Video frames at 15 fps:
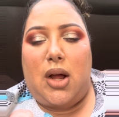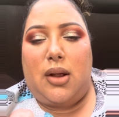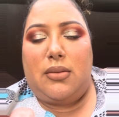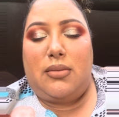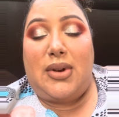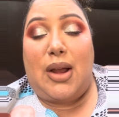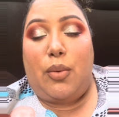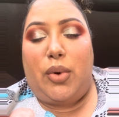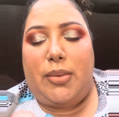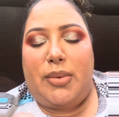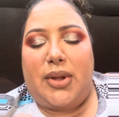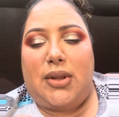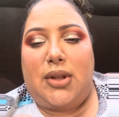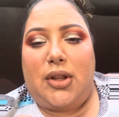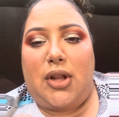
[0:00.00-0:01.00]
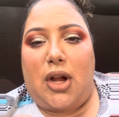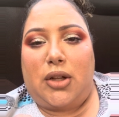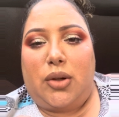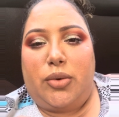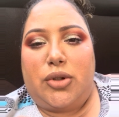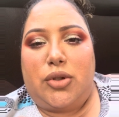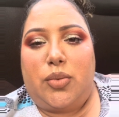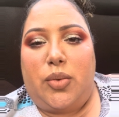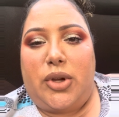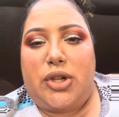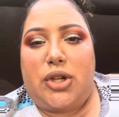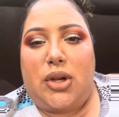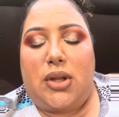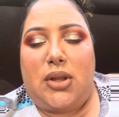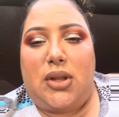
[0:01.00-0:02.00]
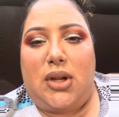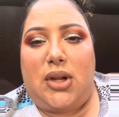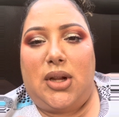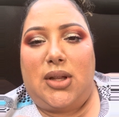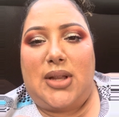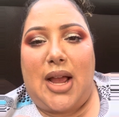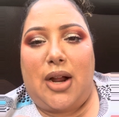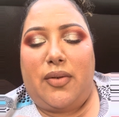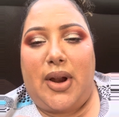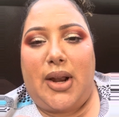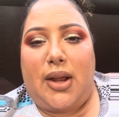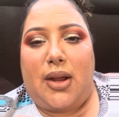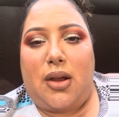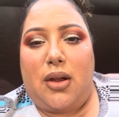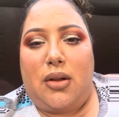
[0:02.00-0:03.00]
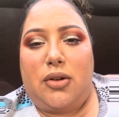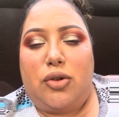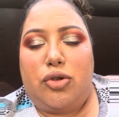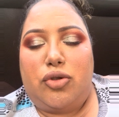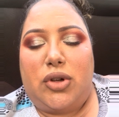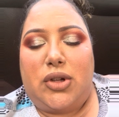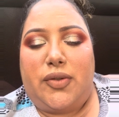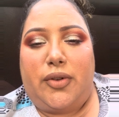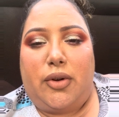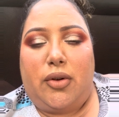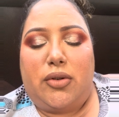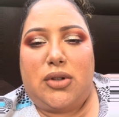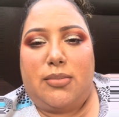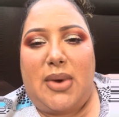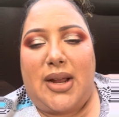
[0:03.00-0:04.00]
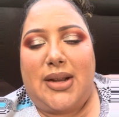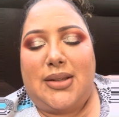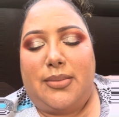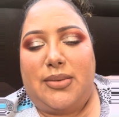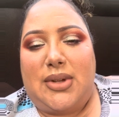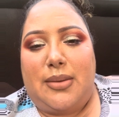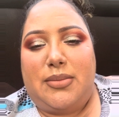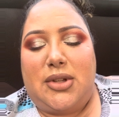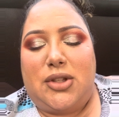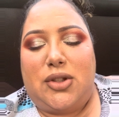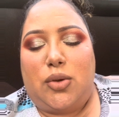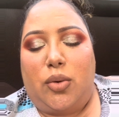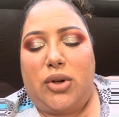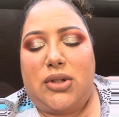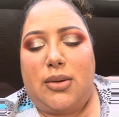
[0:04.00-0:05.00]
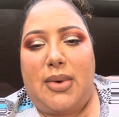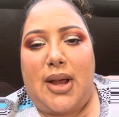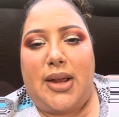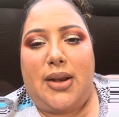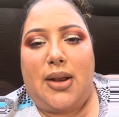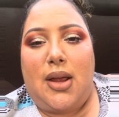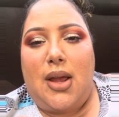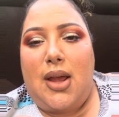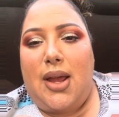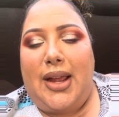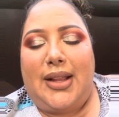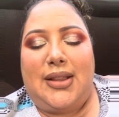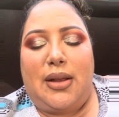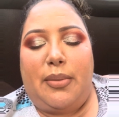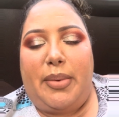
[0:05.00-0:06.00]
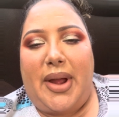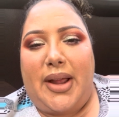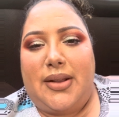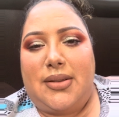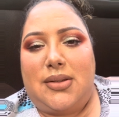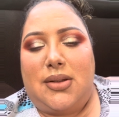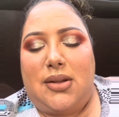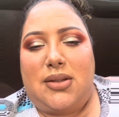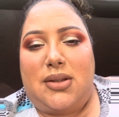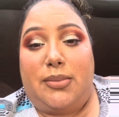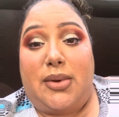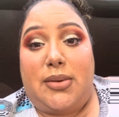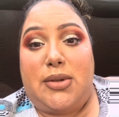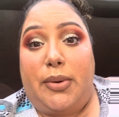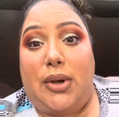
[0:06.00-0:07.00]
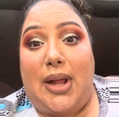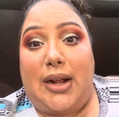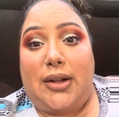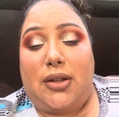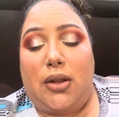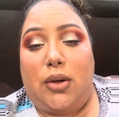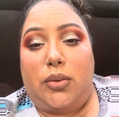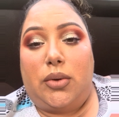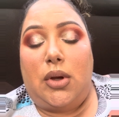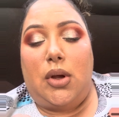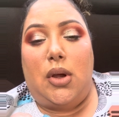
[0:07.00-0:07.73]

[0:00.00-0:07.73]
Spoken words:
not we, but the doctor will switch the diuretic. Usually it's furosemide, sometimes it's torsemide. It depends. Sometimes prolactinone,